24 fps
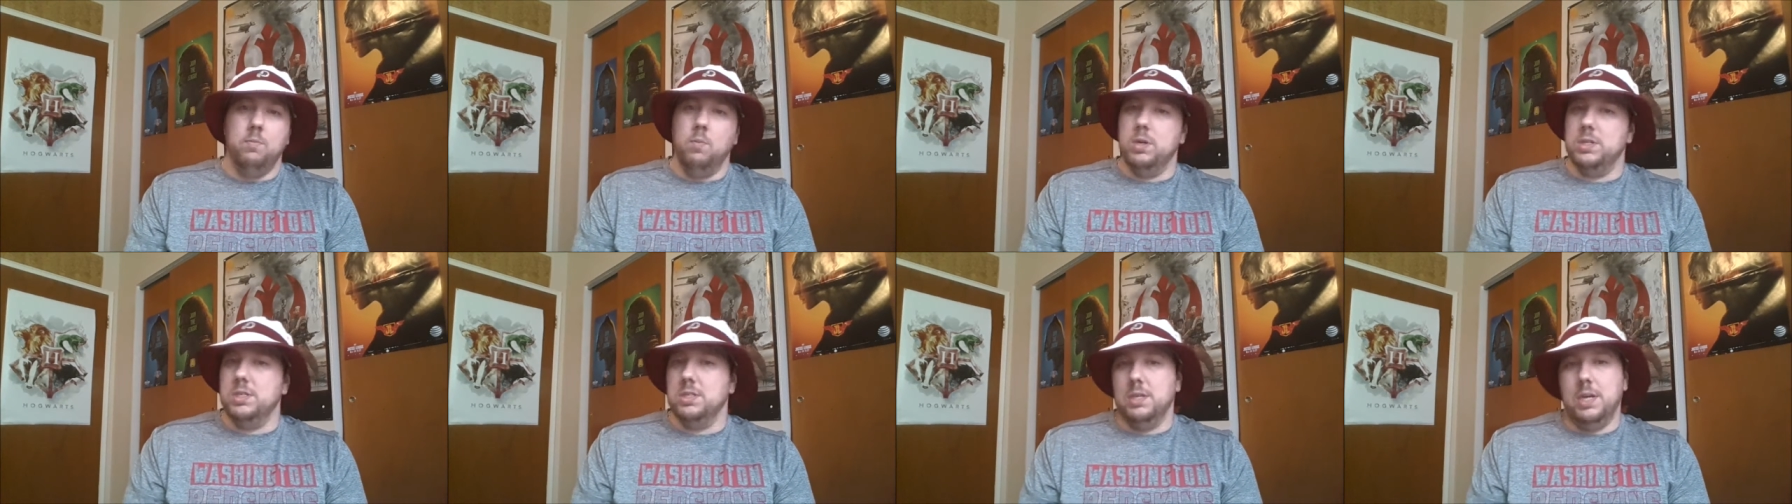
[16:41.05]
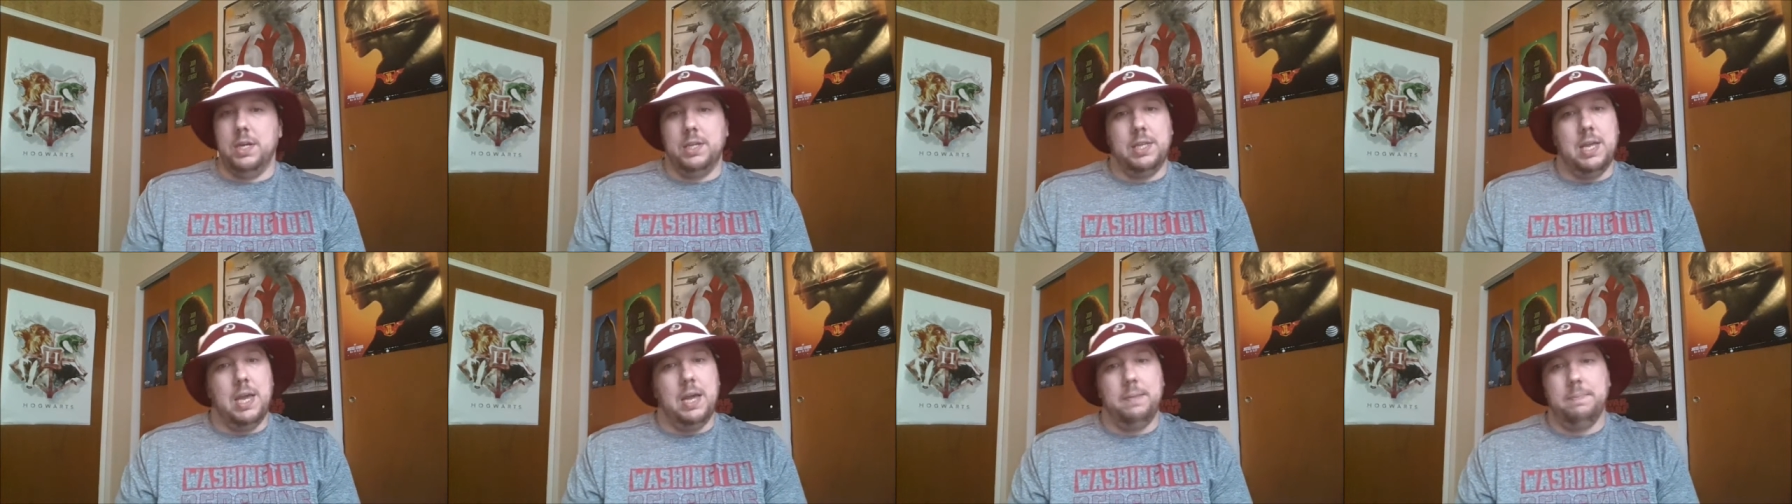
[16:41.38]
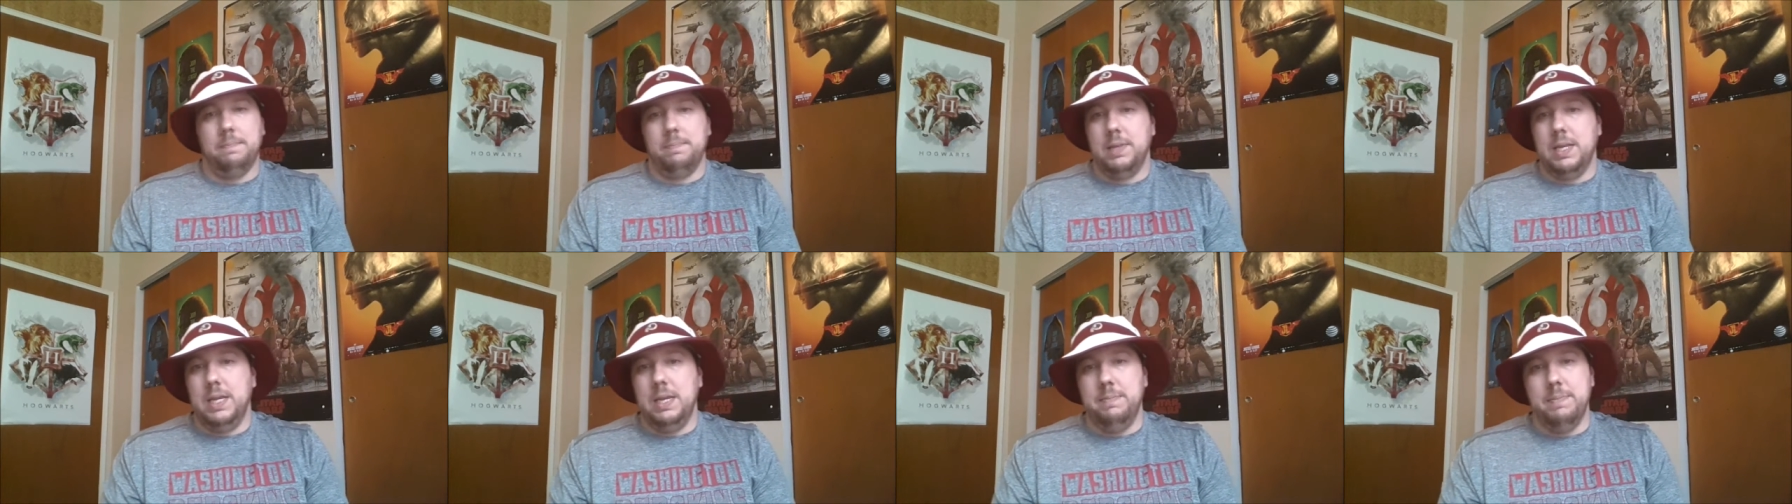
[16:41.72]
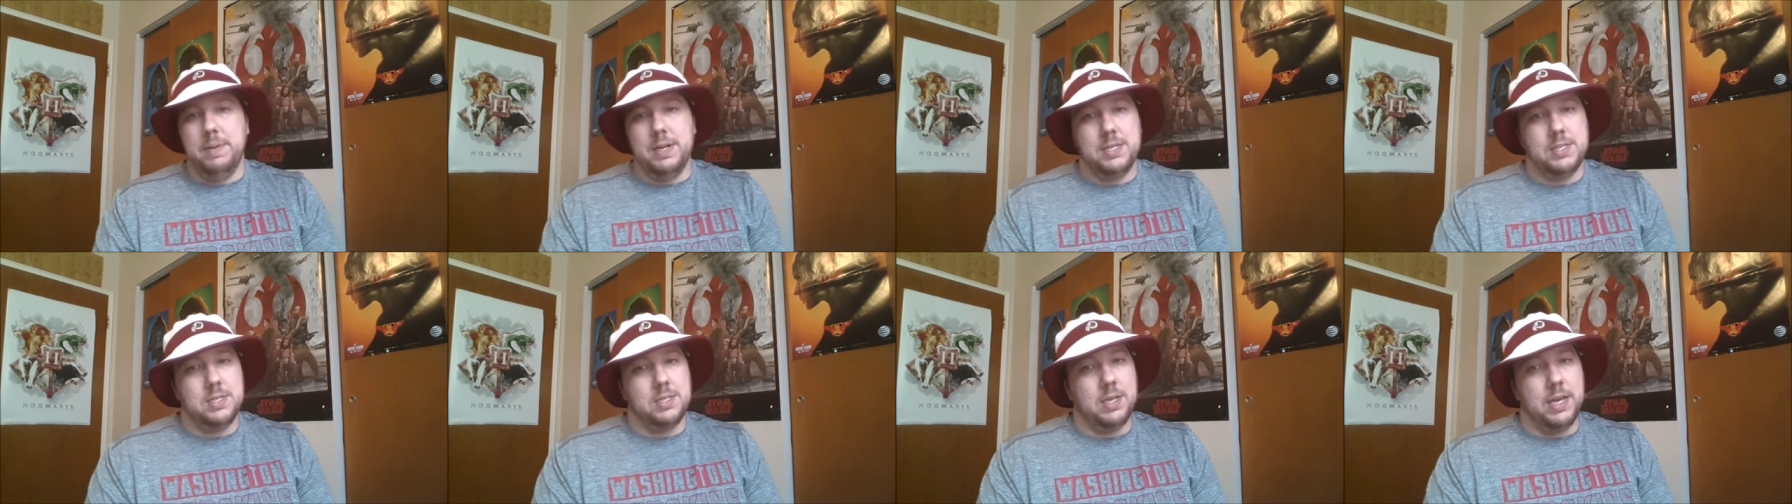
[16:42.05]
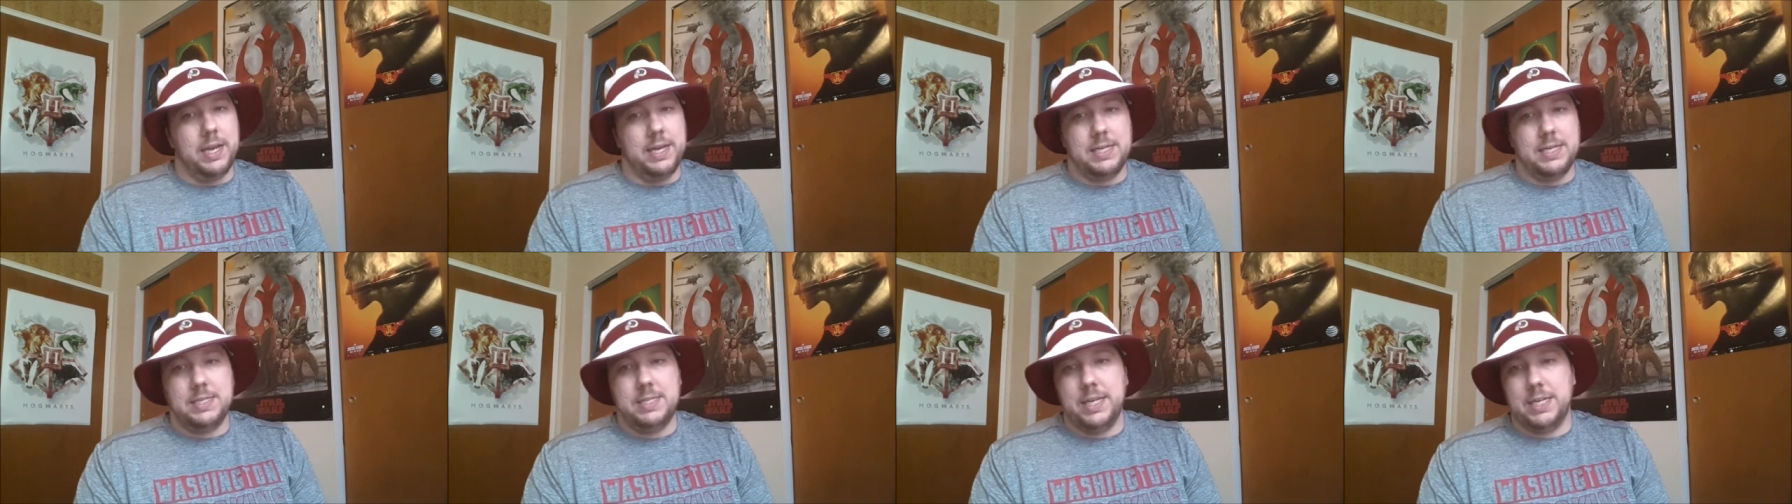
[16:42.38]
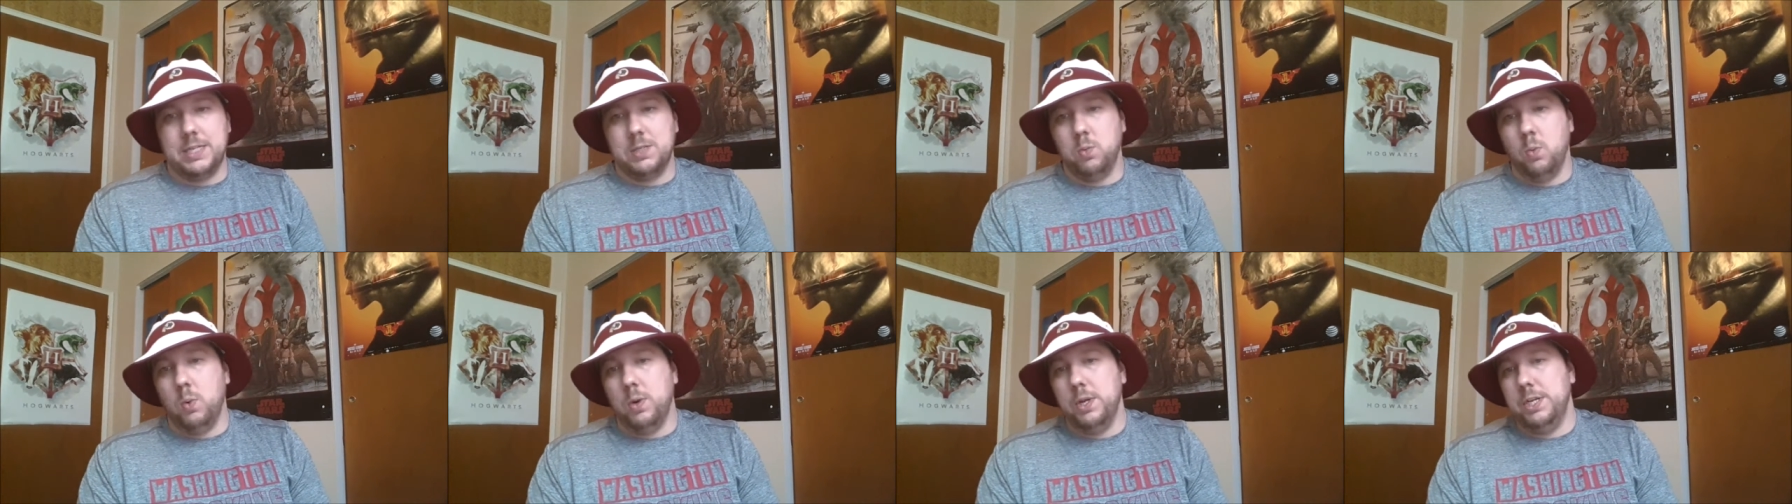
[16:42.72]
Wasn't like that. He missed like
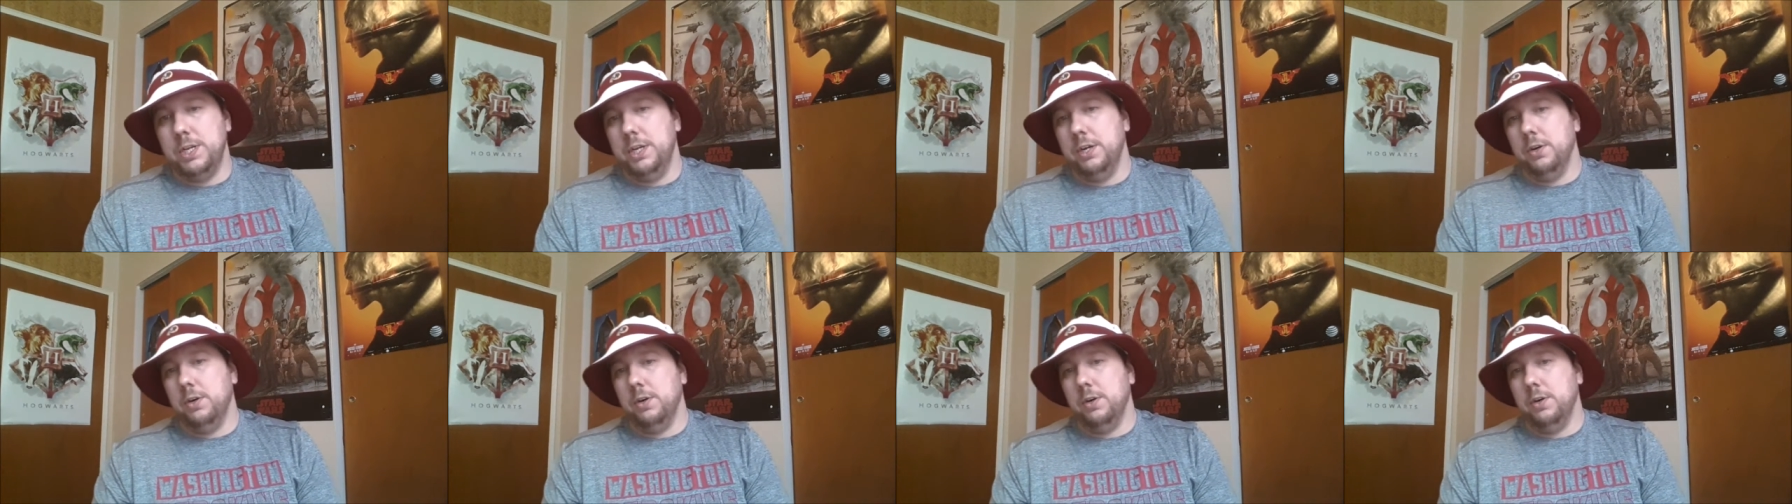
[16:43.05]
6 one